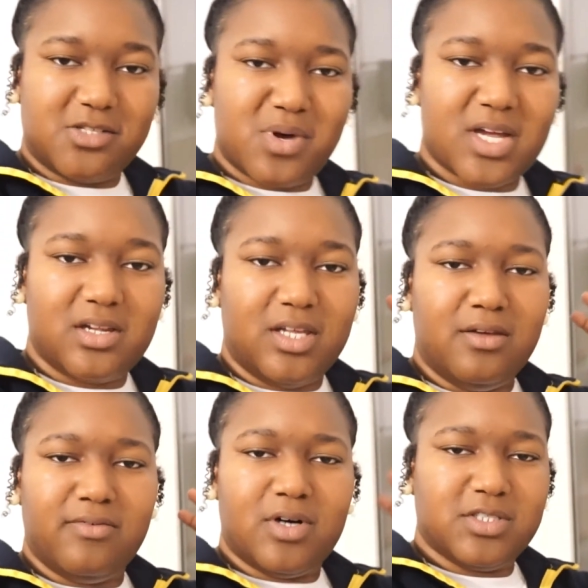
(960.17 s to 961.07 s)
so I can
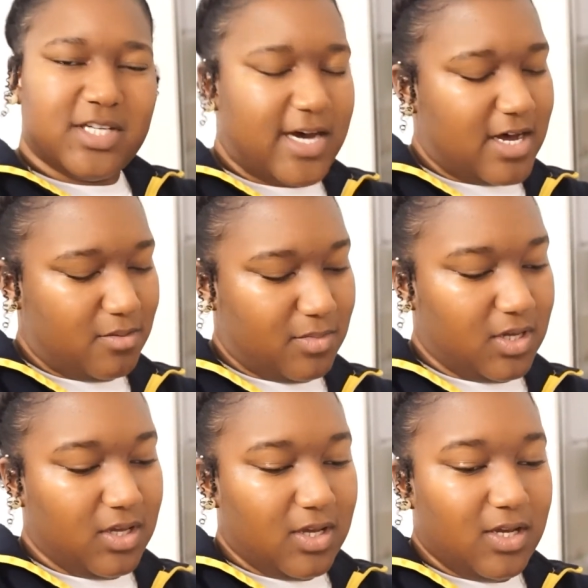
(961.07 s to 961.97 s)
leave on time
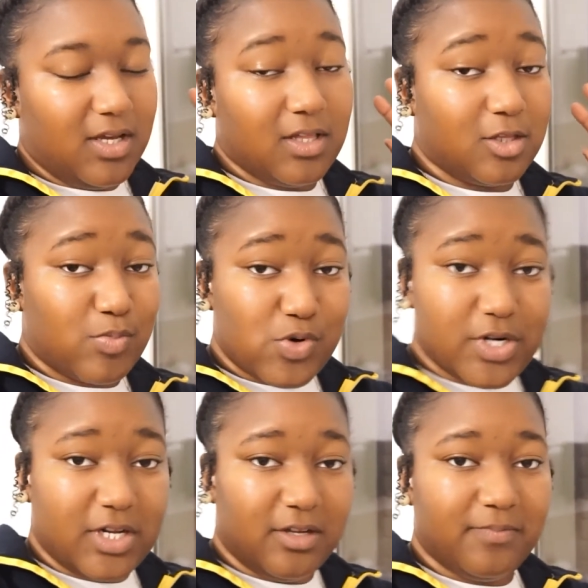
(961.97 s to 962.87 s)
in the
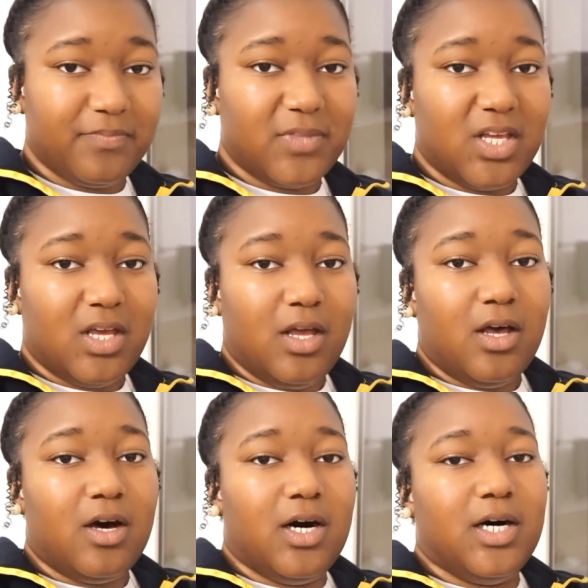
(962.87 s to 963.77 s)
morning.
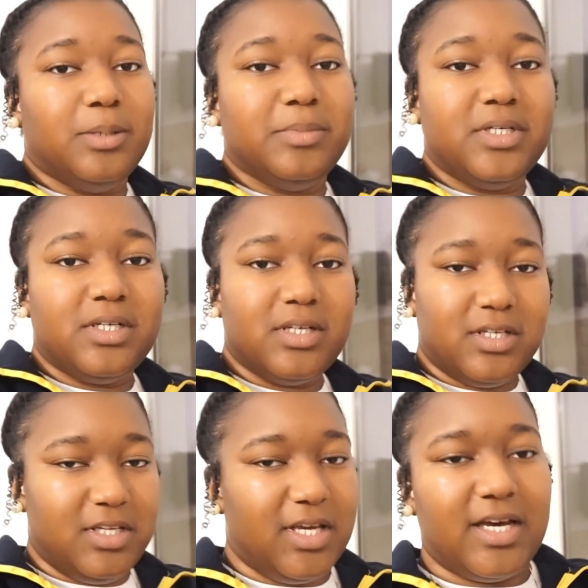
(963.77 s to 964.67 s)

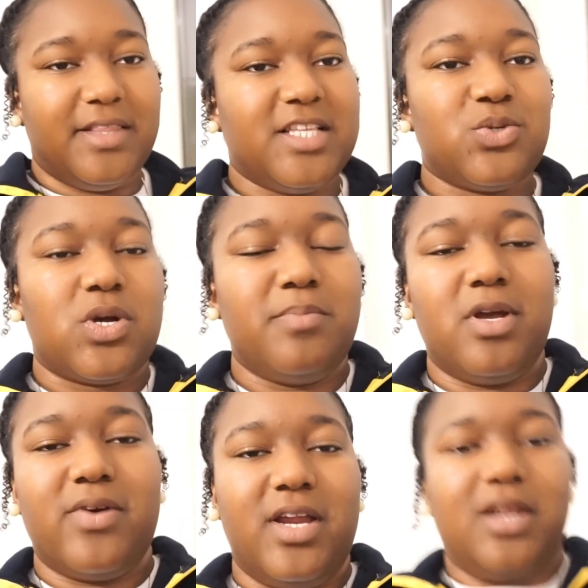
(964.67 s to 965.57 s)
Yeah, that's where I'm
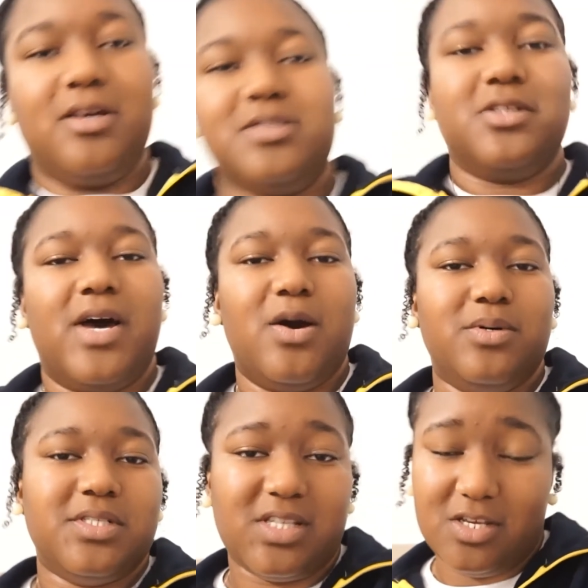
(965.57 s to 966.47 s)
at right now. So I will
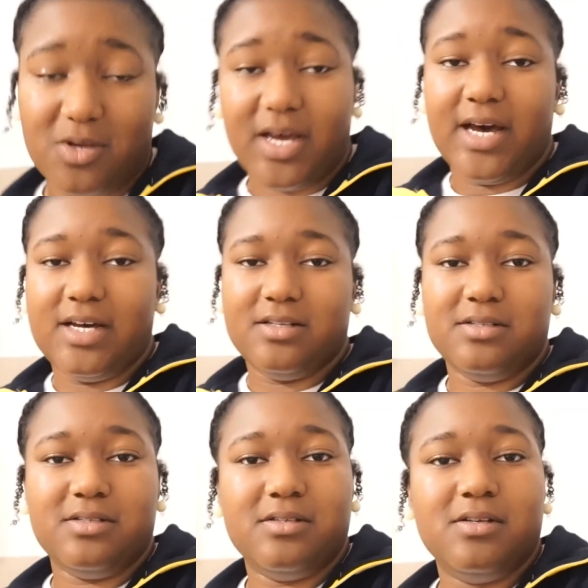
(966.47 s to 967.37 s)
see you
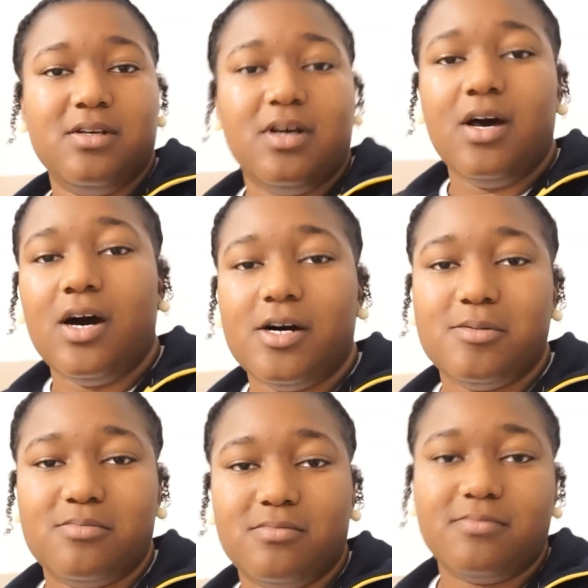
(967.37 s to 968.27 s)
guys
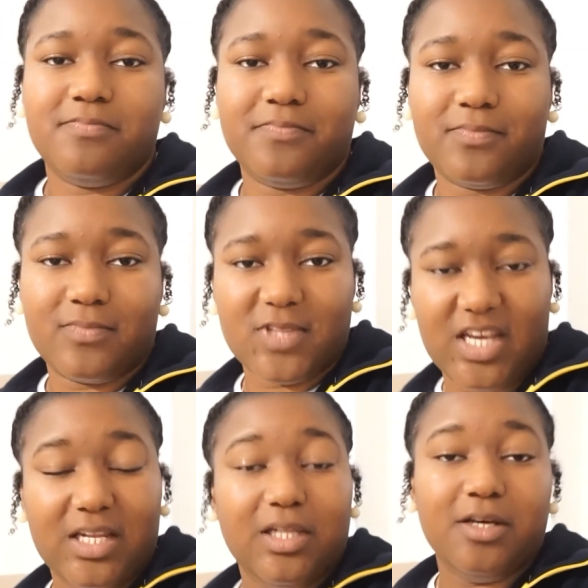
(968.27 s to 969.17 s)

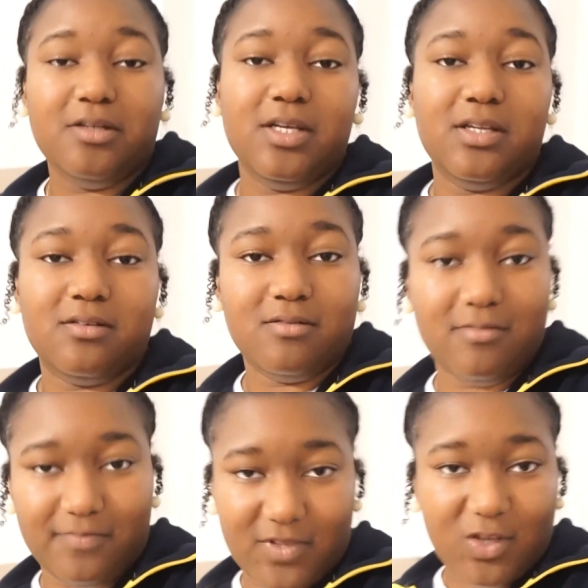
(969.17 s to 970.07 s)
in London
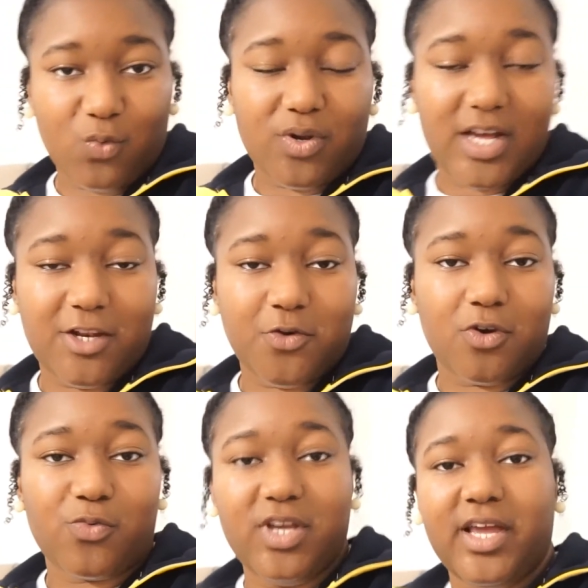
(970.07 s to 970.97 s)
when I do
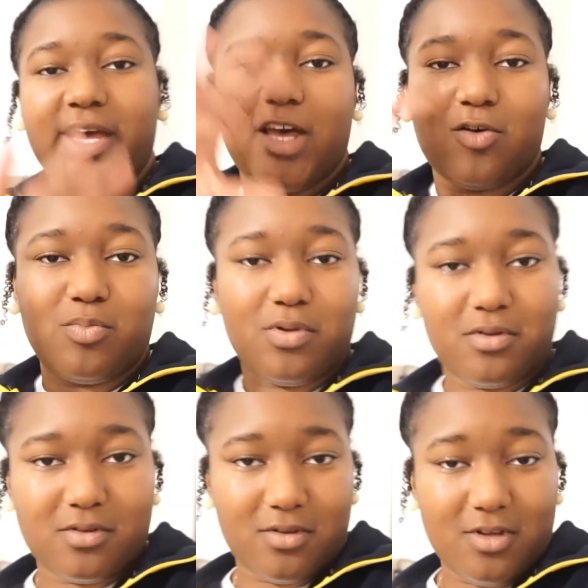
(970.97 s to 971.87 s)
a recap
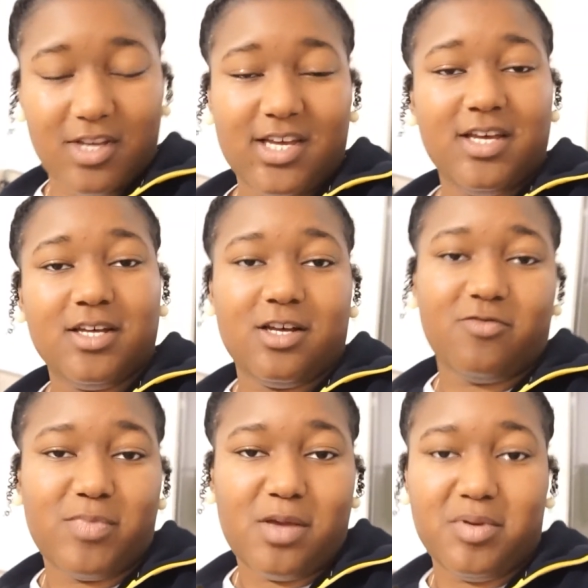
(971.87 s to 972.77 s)
of
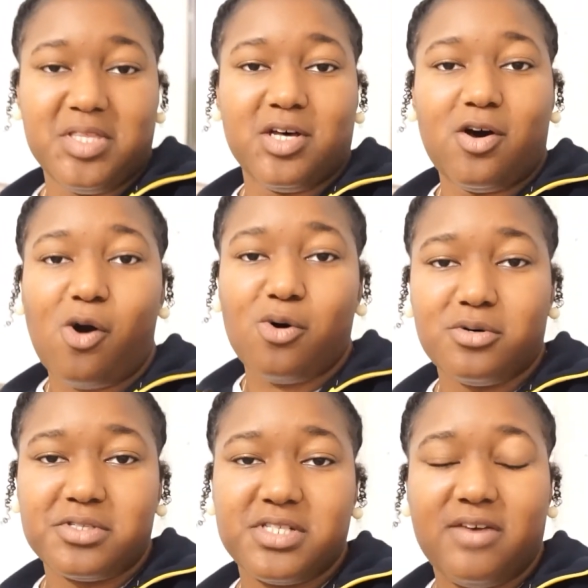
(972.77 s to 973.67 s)
maybe the
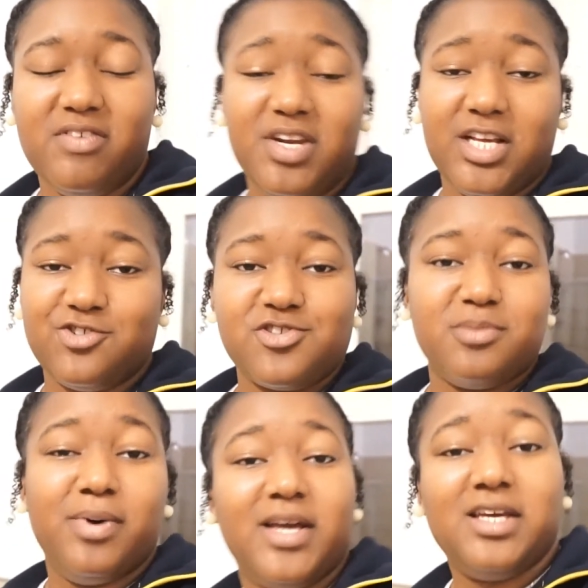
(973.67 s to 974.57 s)
whole 7-day
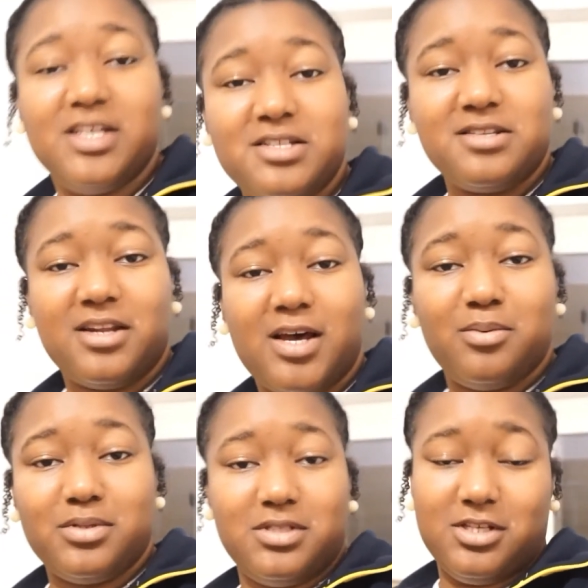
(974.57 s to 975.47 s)
trip, I guess, and I
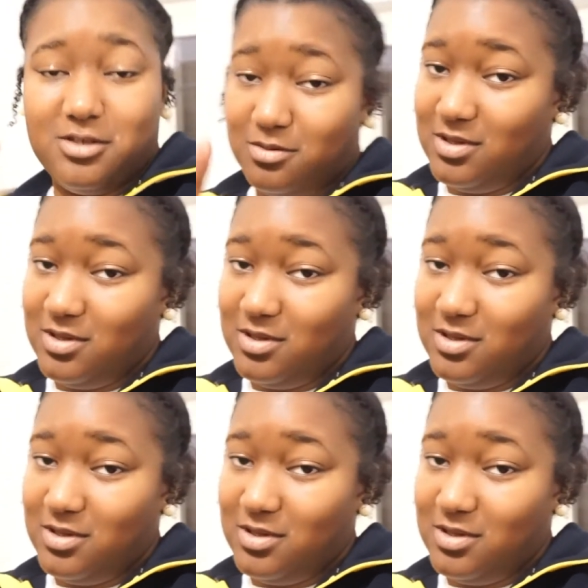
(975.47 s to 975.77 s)
will see you